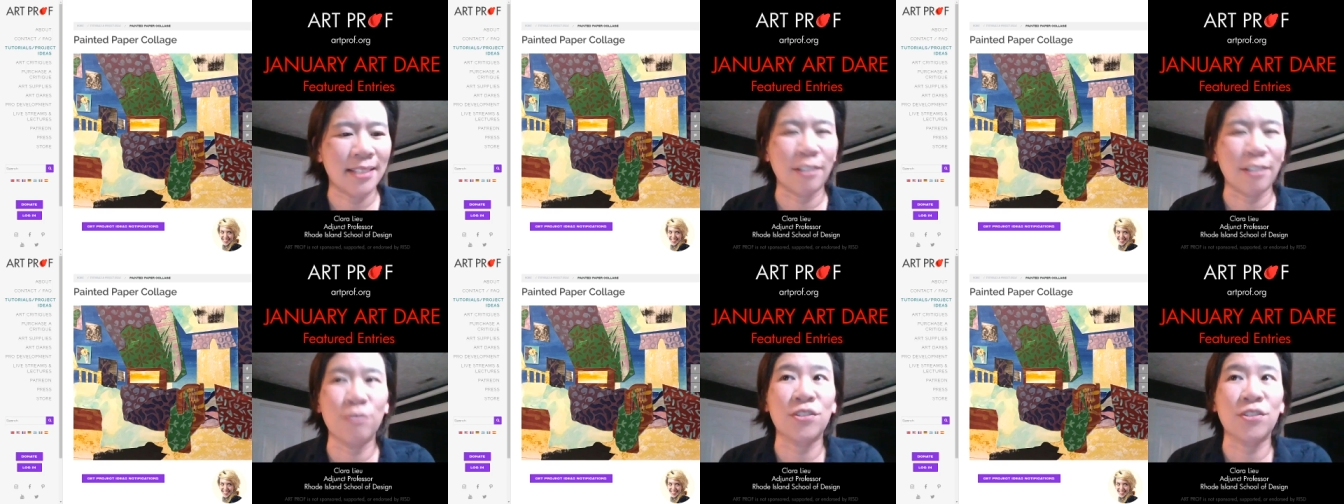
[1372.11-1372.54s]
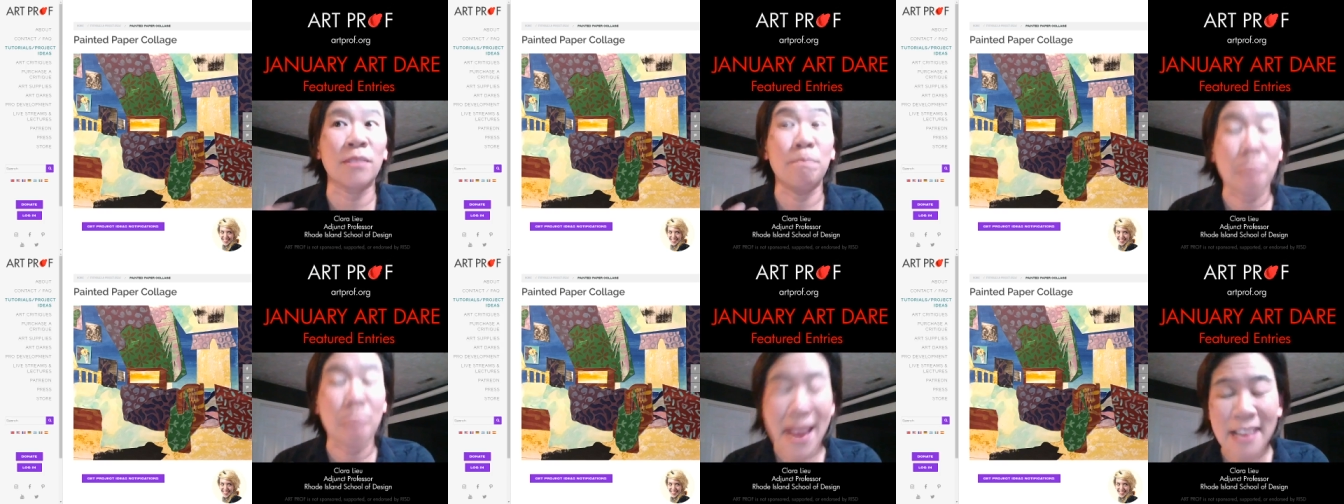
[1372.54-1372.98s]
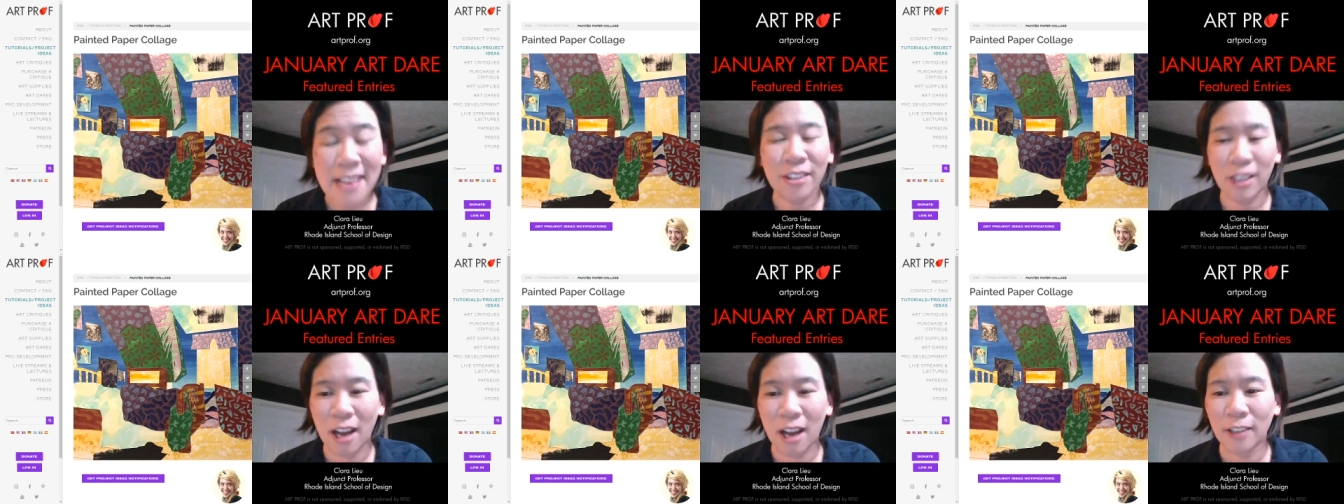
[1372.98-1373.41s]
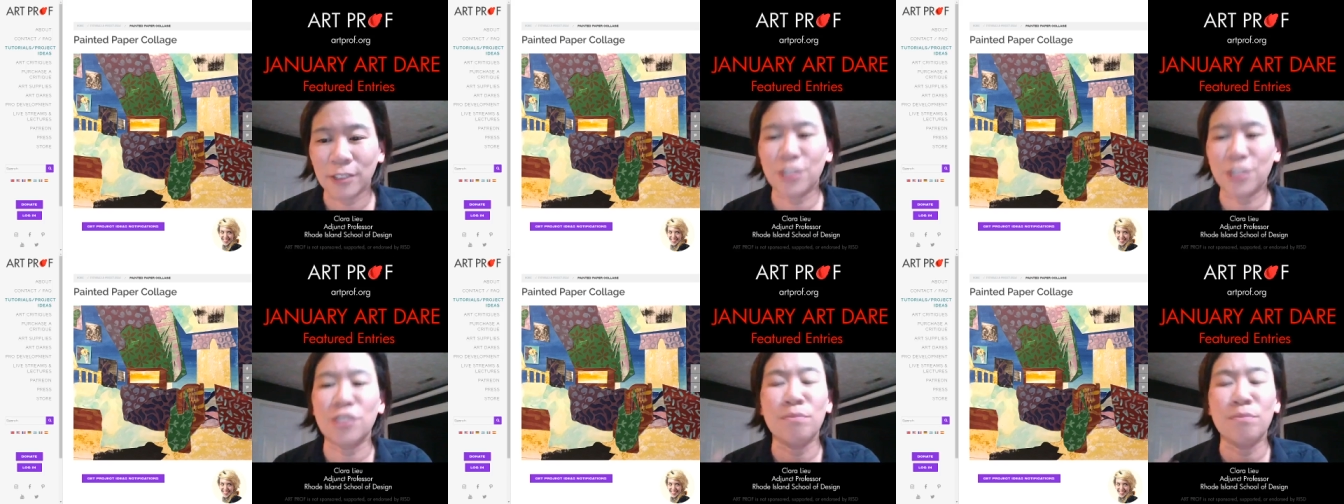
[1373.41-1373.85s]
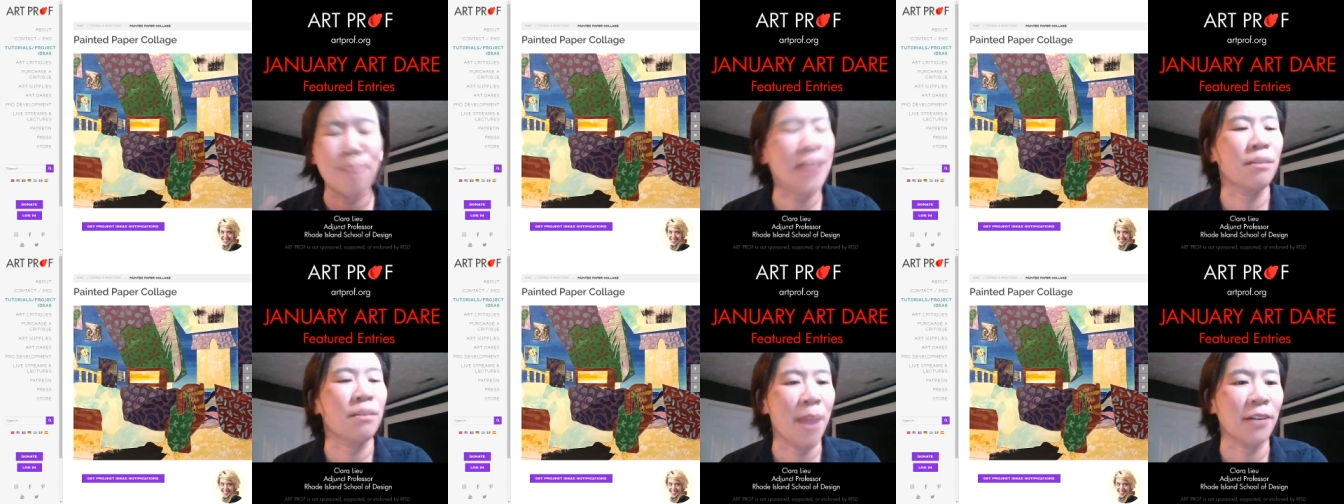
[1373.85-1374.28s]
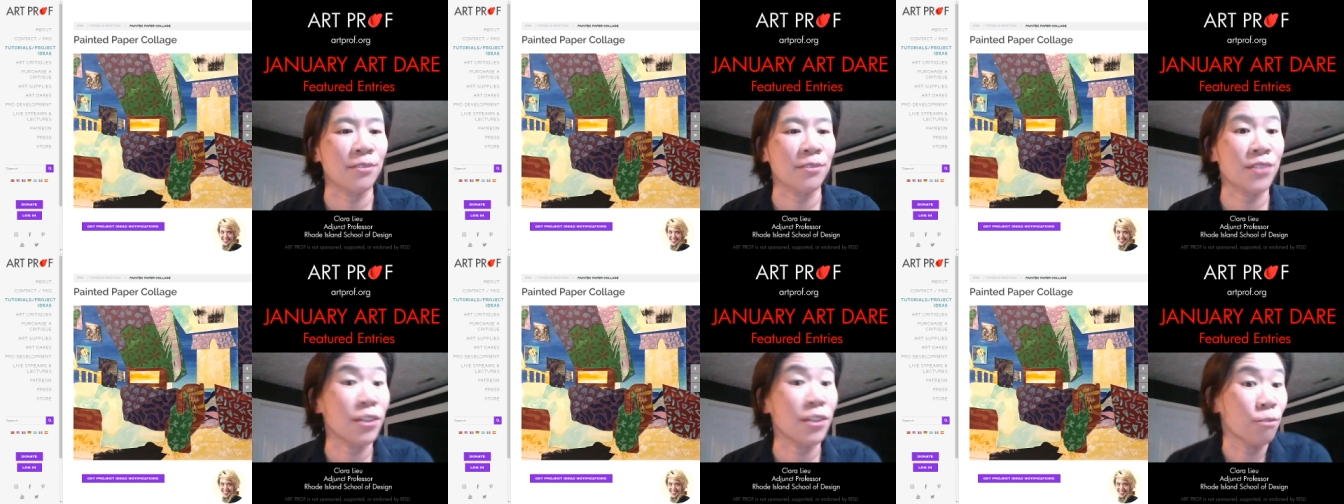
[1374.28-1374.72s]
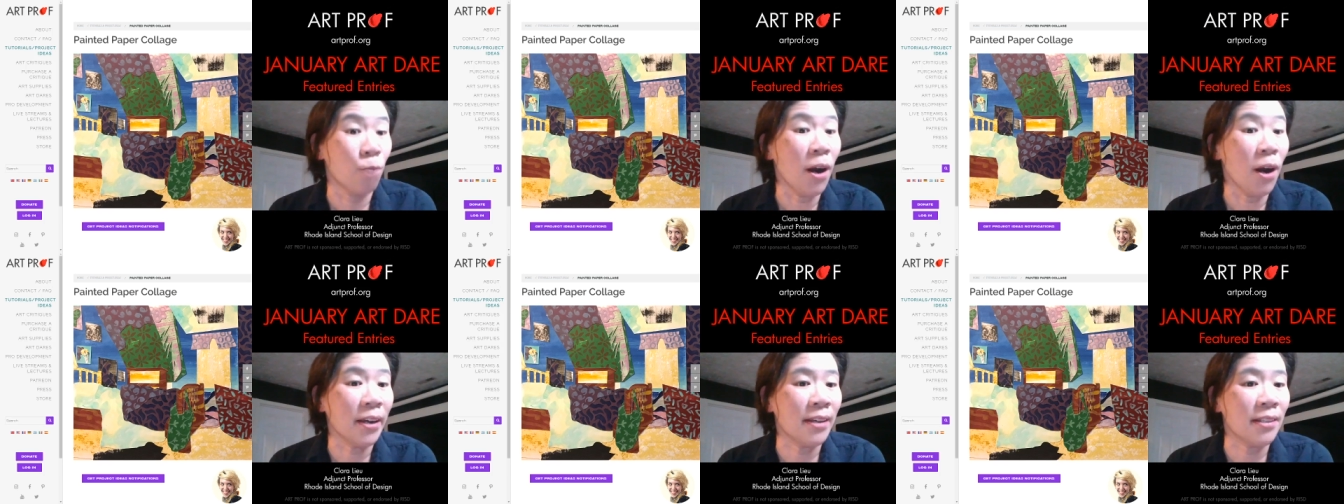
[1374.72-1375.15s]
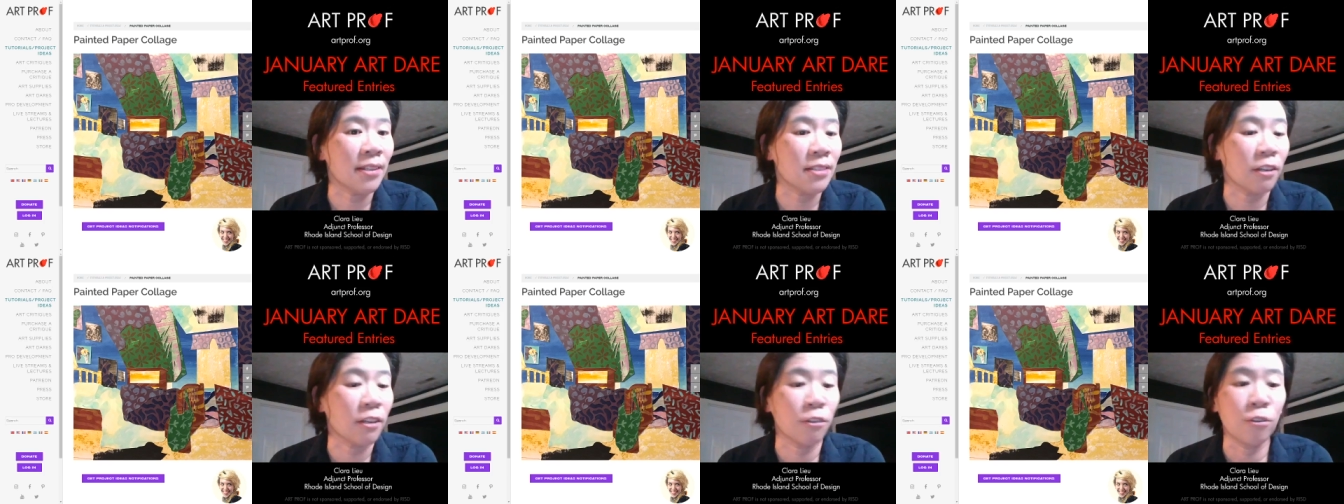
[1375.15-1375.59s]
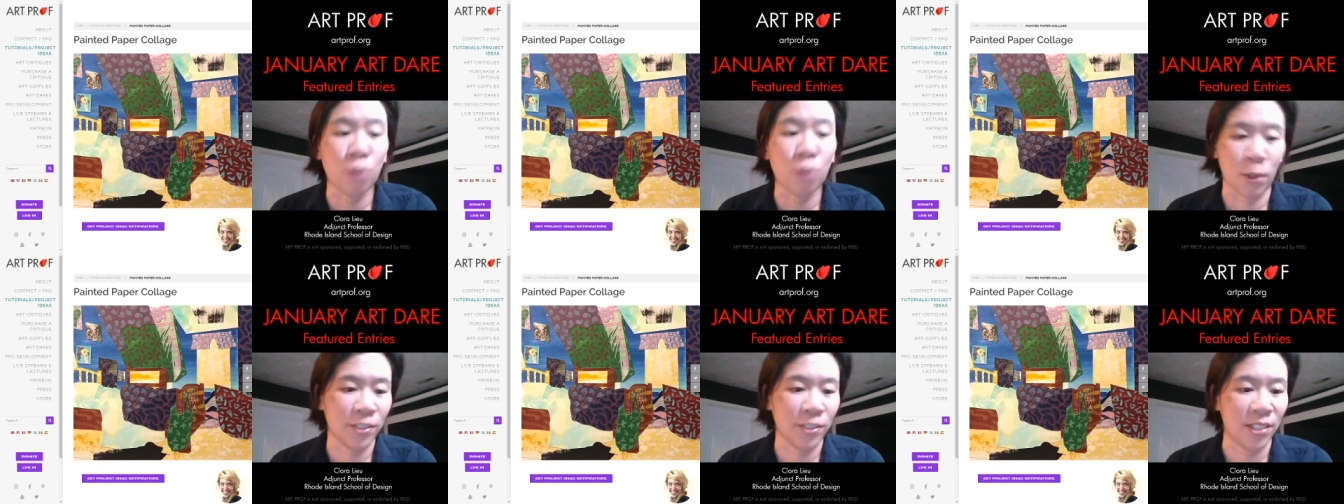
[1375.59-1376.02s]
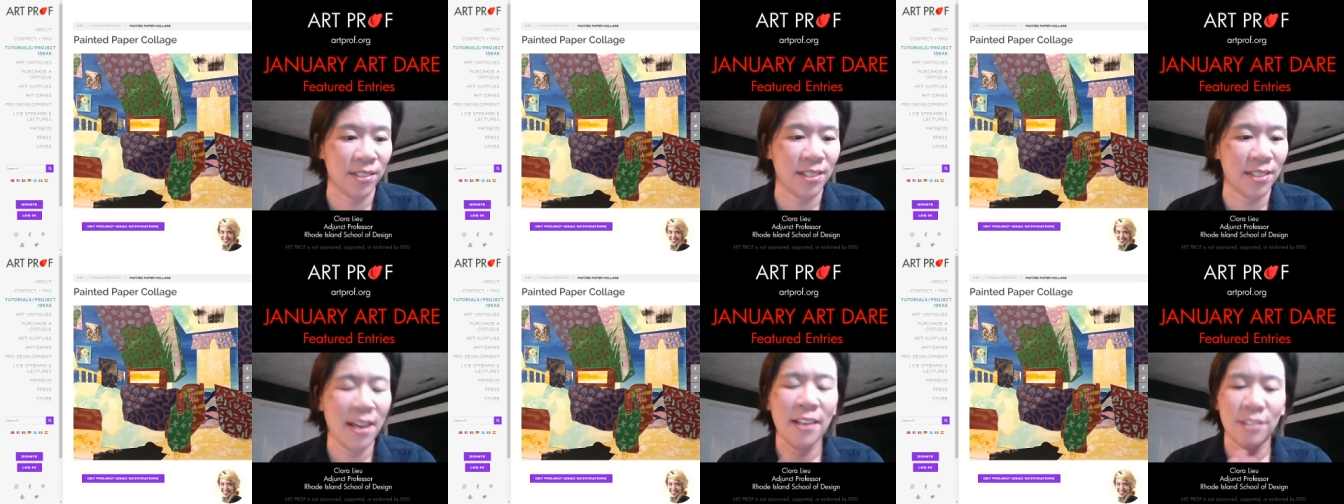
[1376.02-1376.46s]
Like you just make the colors and you make the patterns that you want, and it's gorgeous.